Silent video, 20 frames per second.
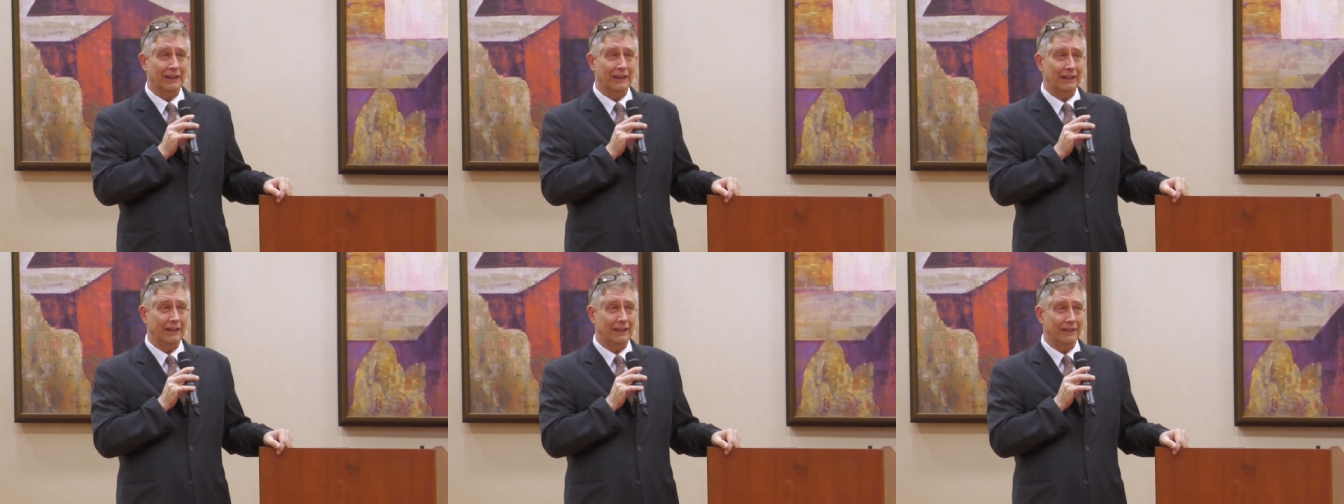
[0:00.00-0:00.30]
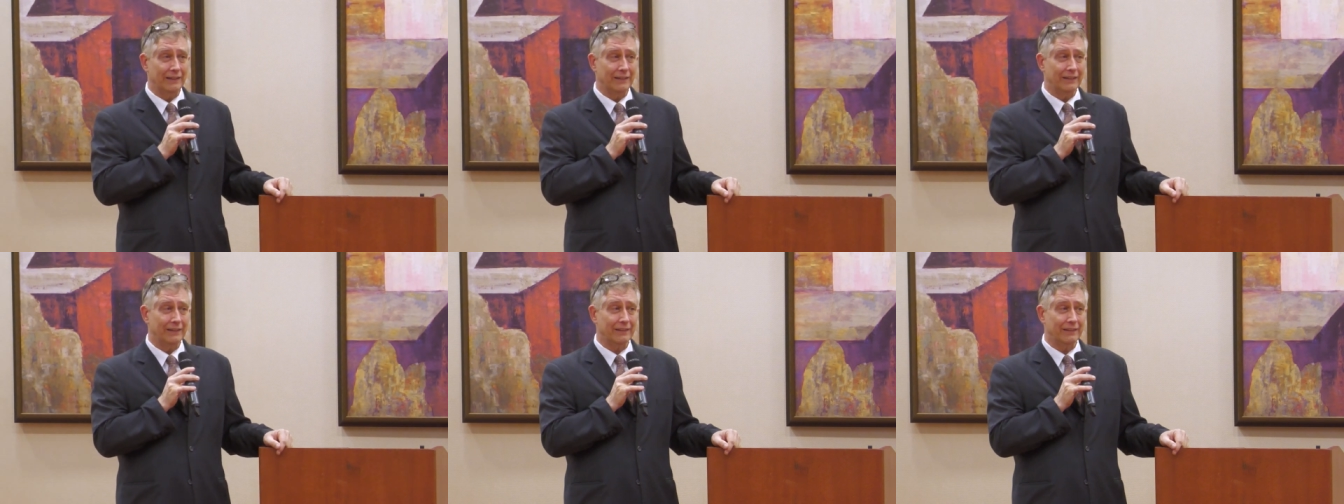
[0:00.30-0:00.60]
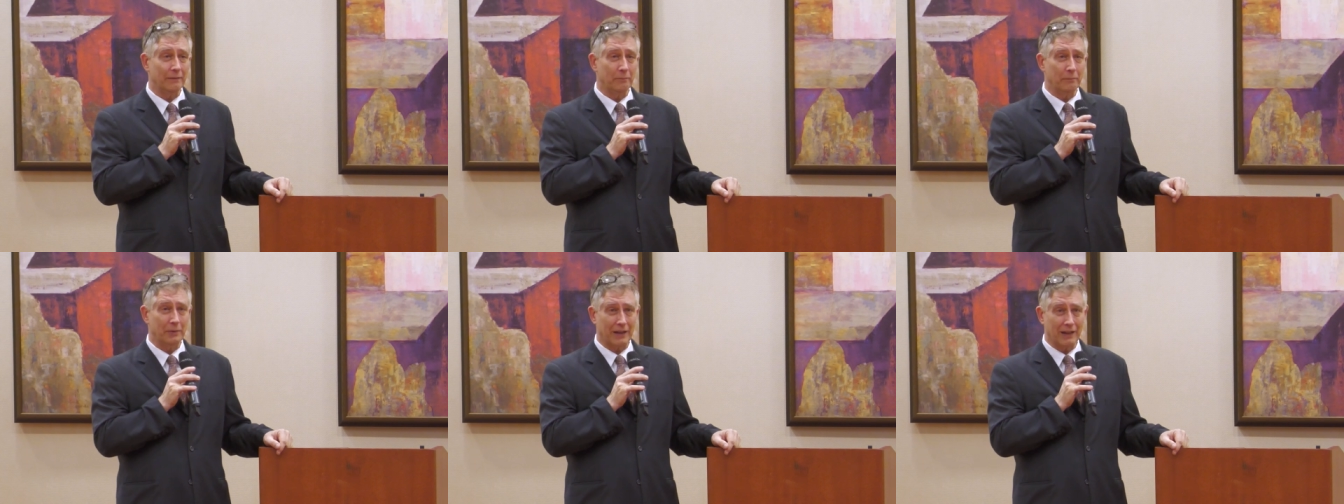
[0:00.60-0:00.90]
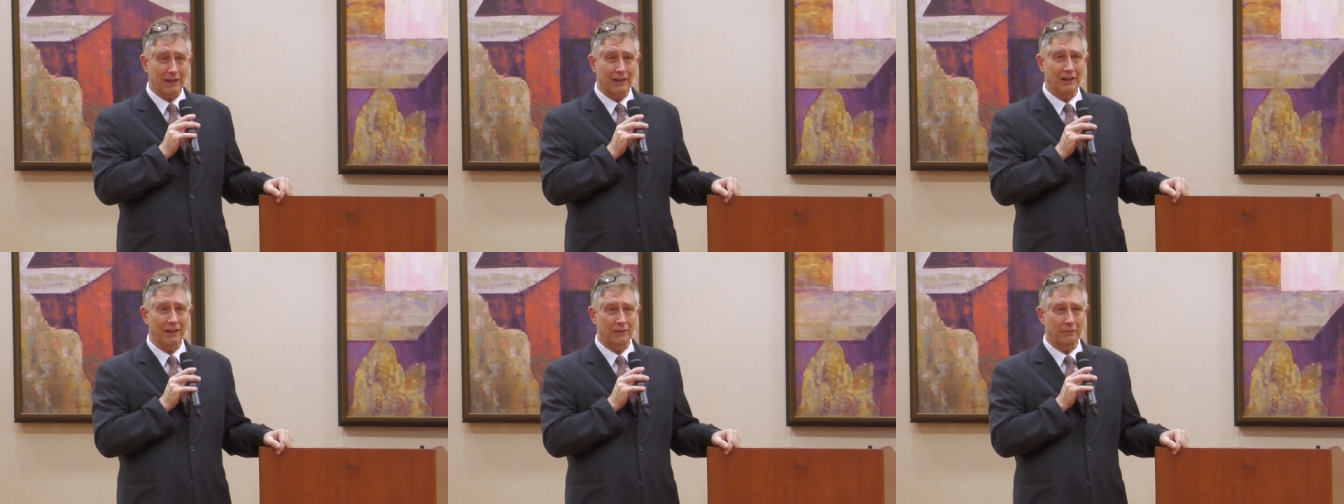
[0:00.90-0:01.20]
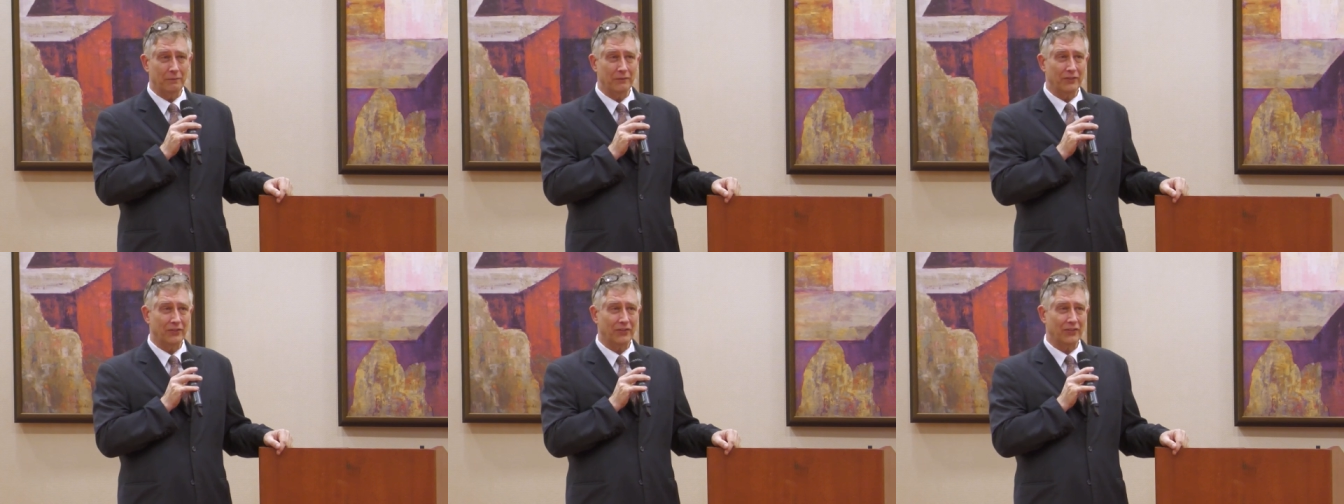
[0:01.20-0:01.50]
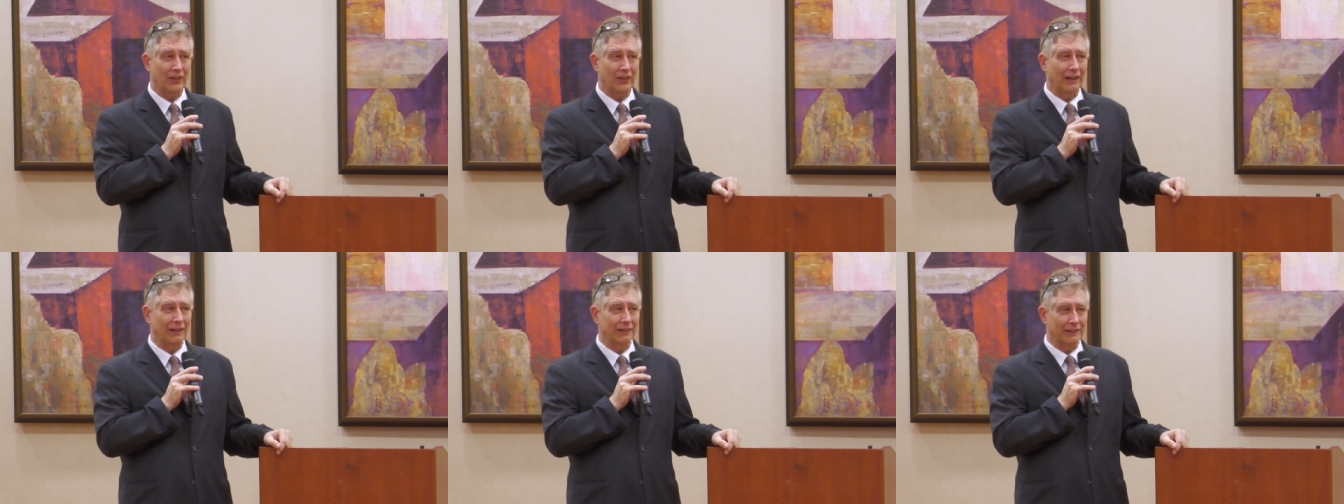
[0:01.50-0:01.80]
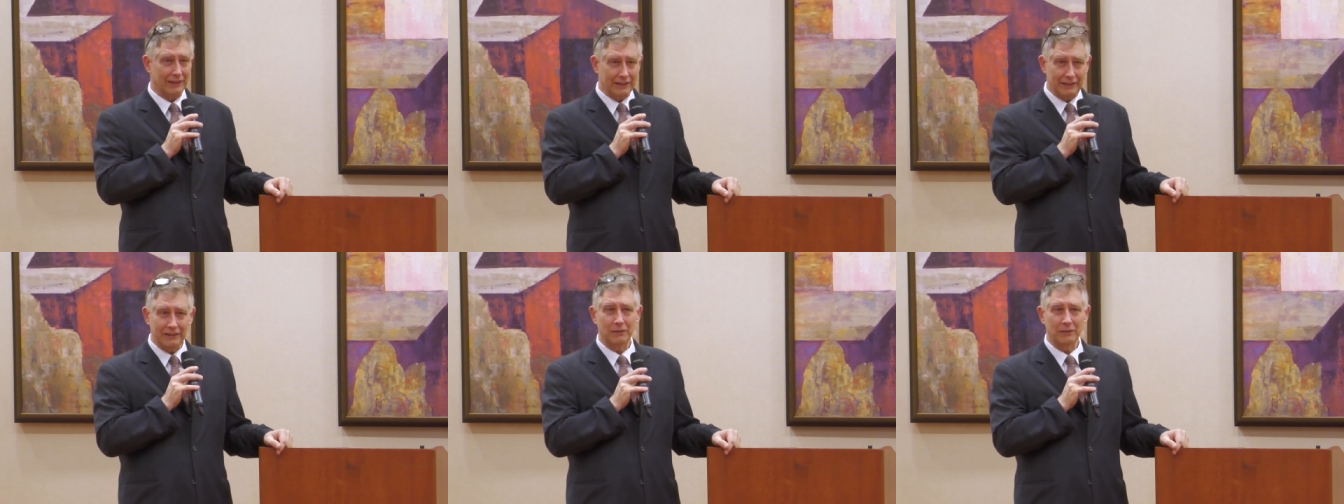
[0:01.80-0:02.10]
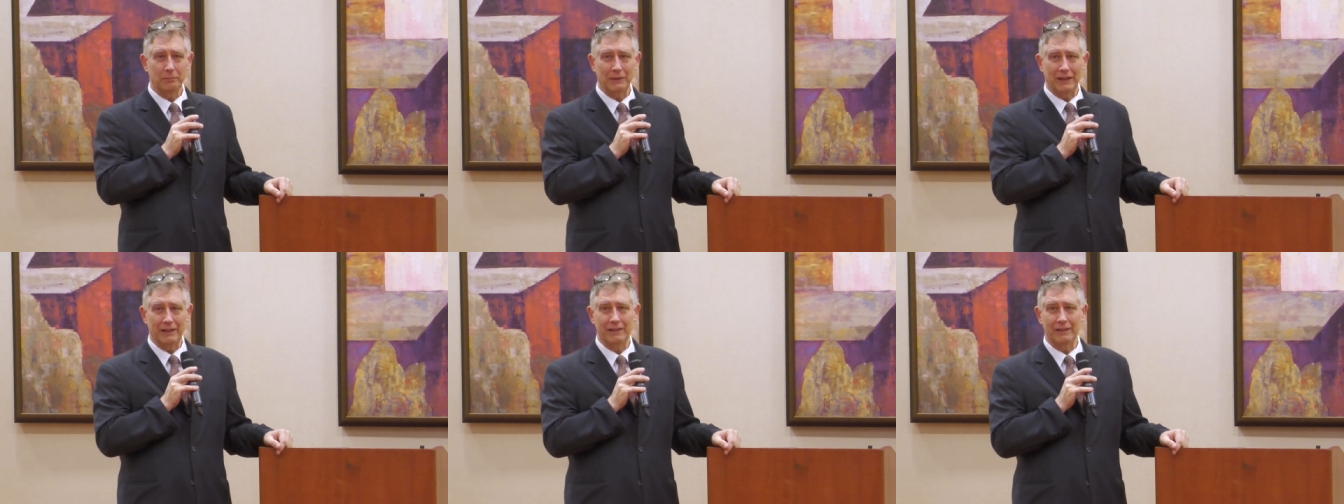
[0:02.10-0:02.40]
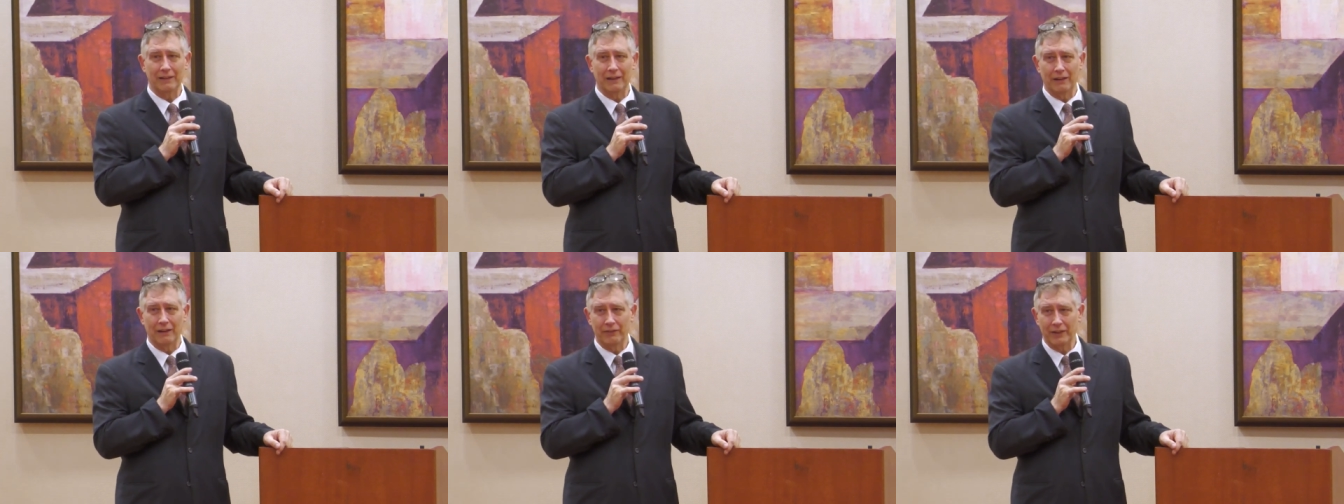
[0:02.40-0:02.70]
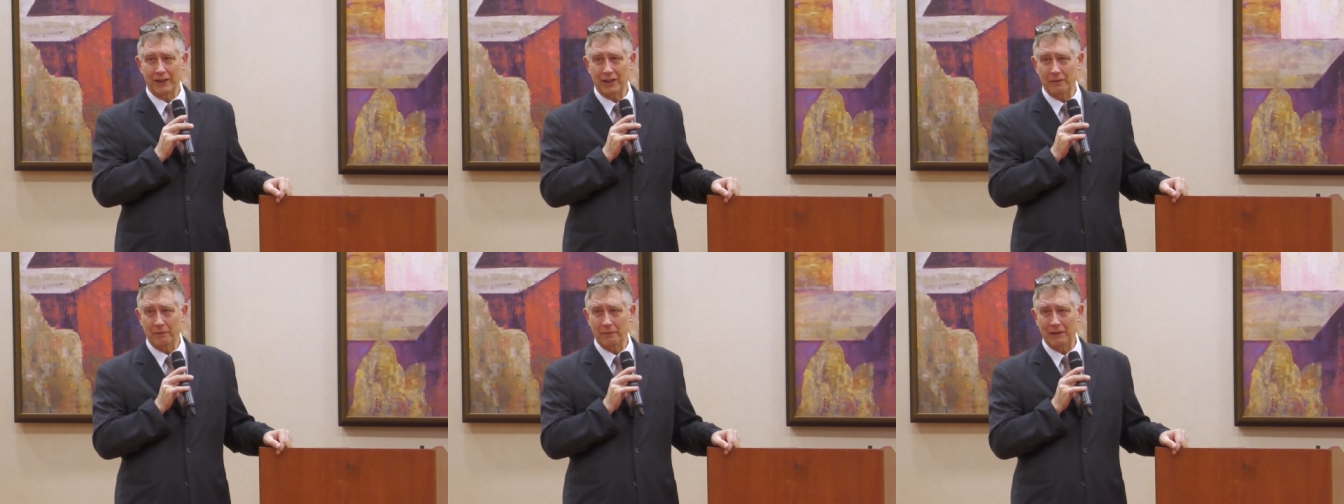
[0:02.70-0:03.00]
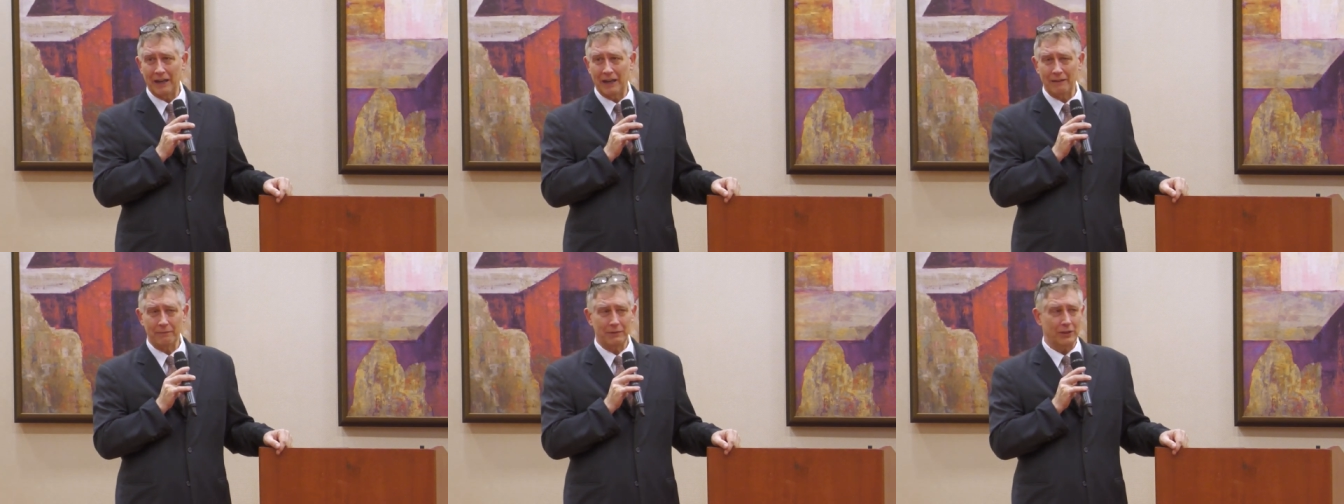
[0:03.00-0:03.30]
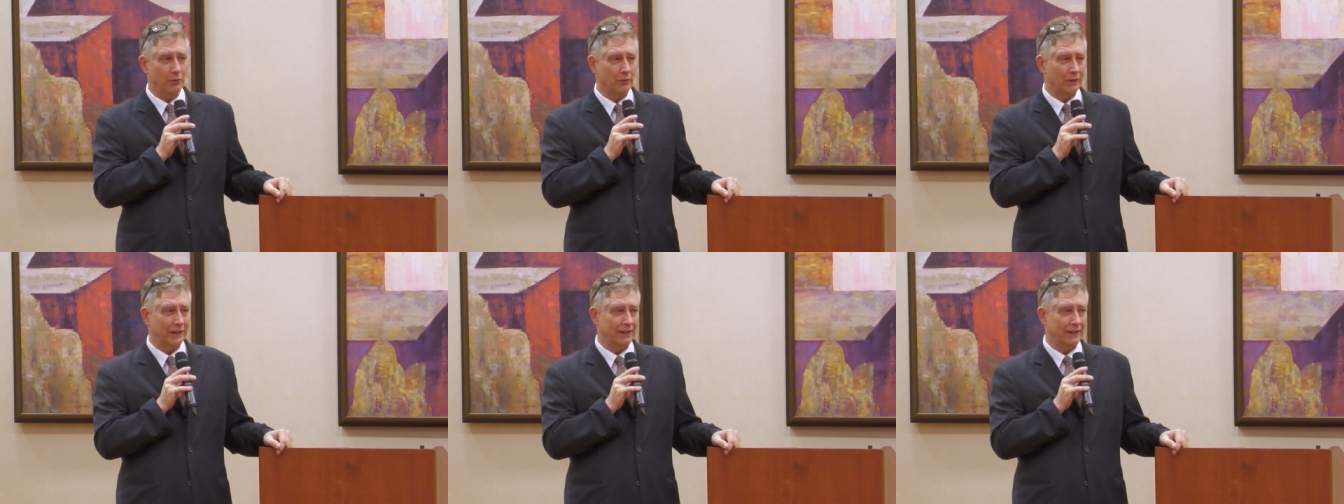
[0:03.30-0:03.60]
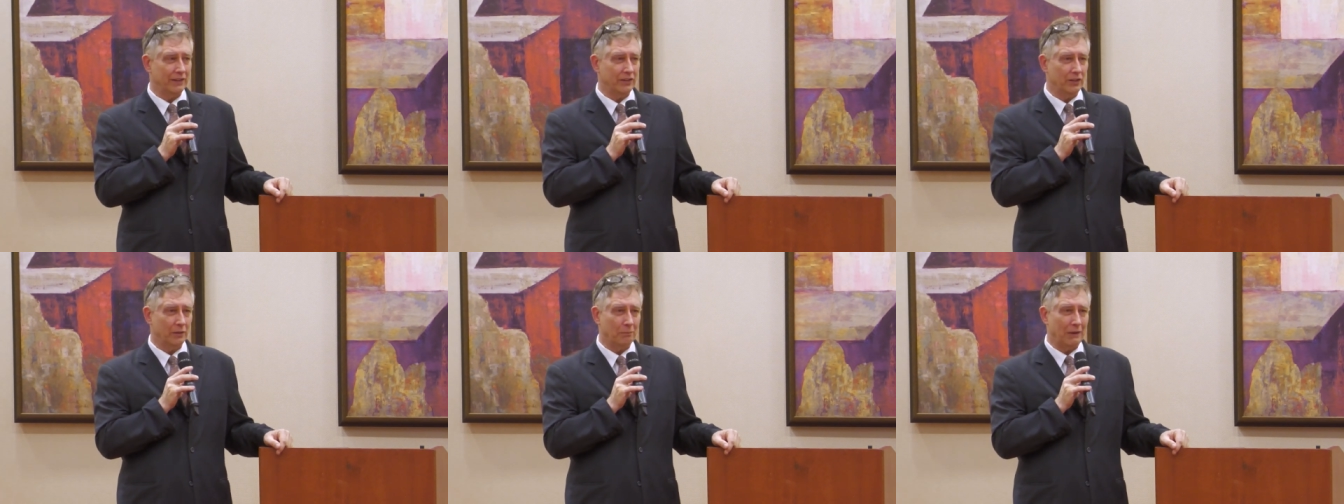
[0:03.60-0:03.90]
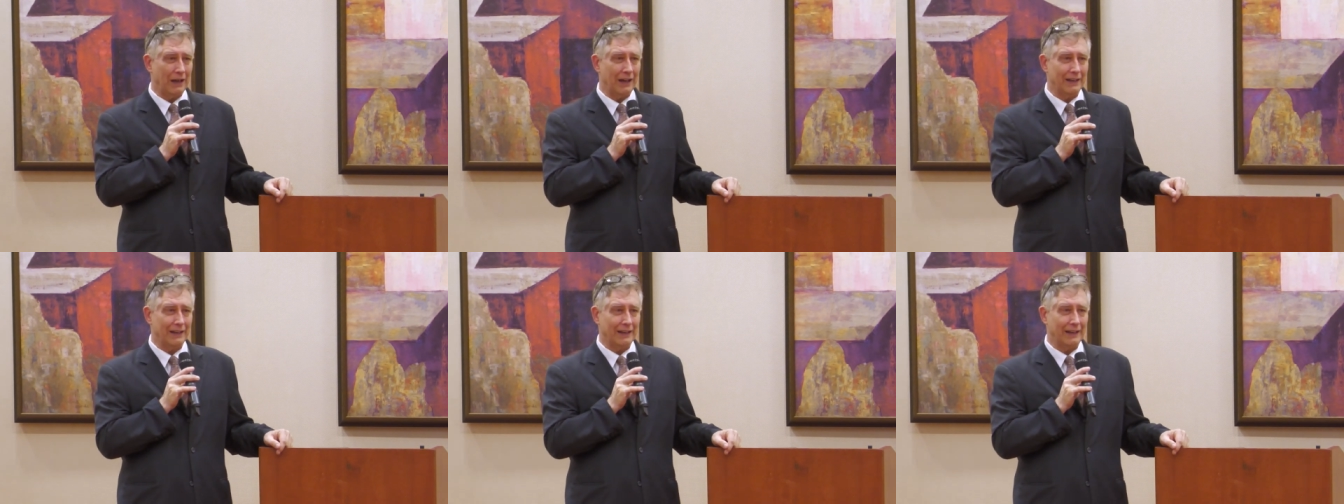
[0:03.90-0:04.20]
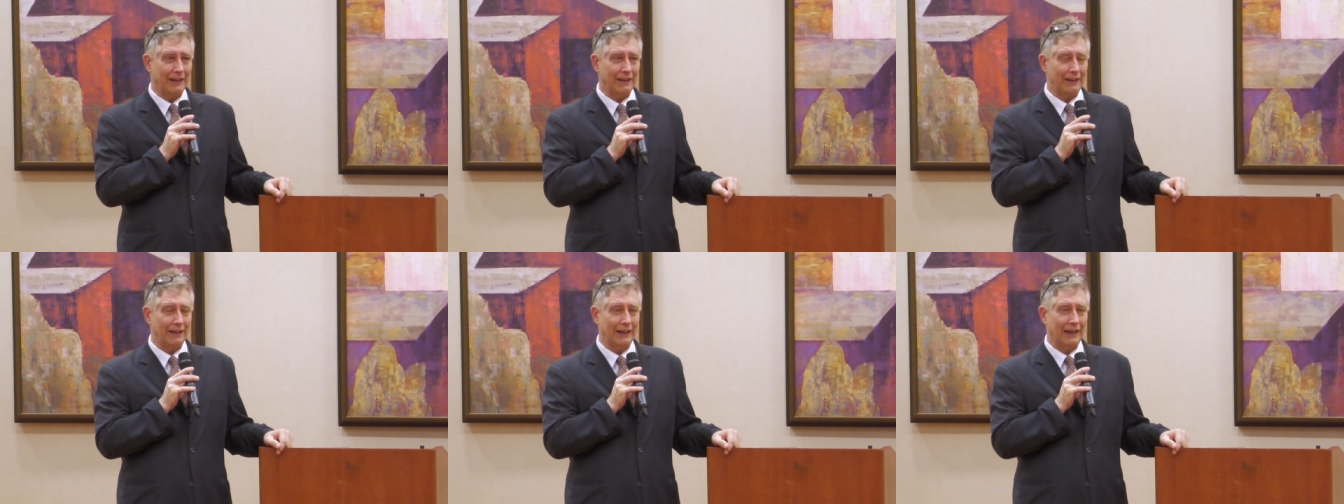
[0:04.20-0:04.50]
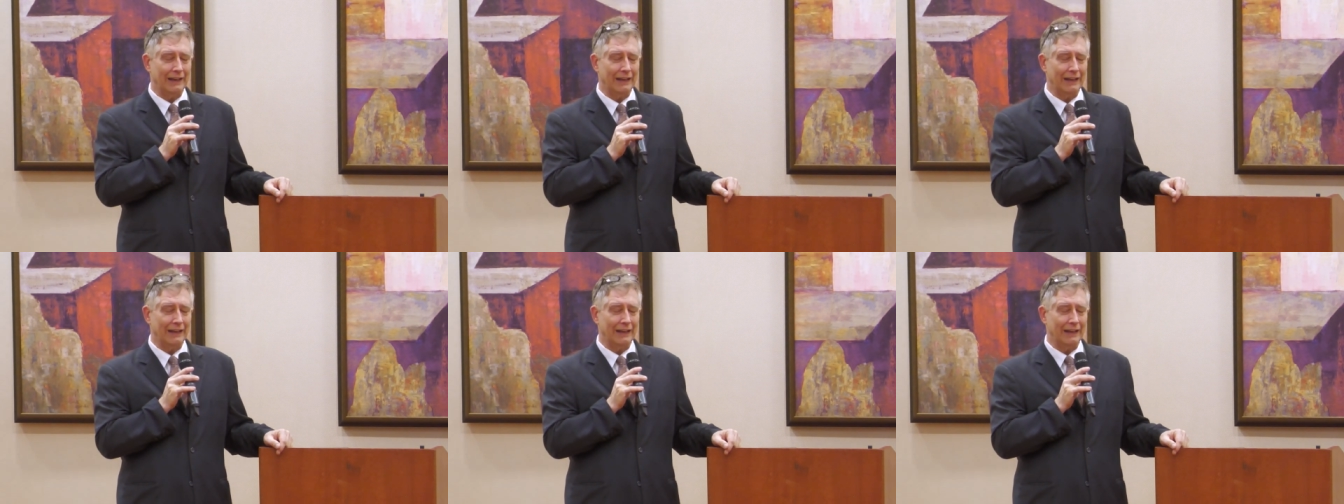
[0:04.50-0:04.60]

is becomes a little bit of a cannabinoid in your body.